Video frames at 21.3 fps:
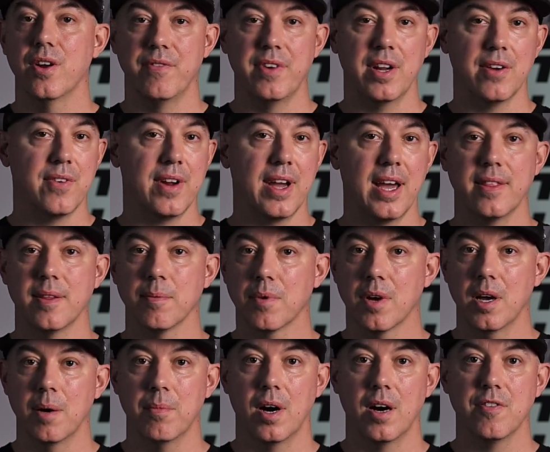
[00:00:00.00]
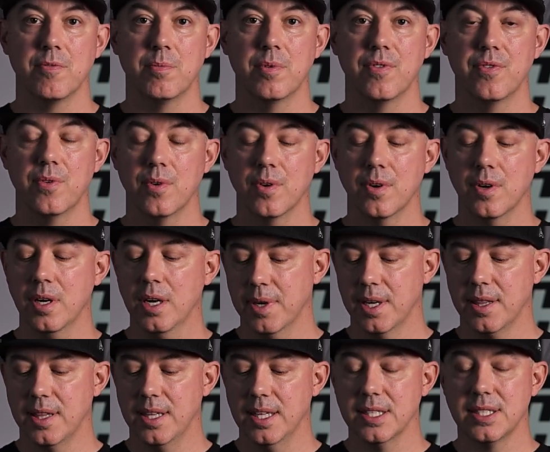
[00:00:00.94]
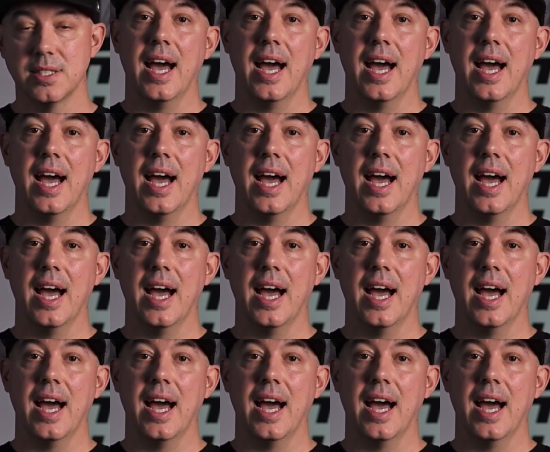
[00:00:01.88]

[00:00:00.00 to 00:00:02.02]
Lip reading: I've never had them come off before. But this,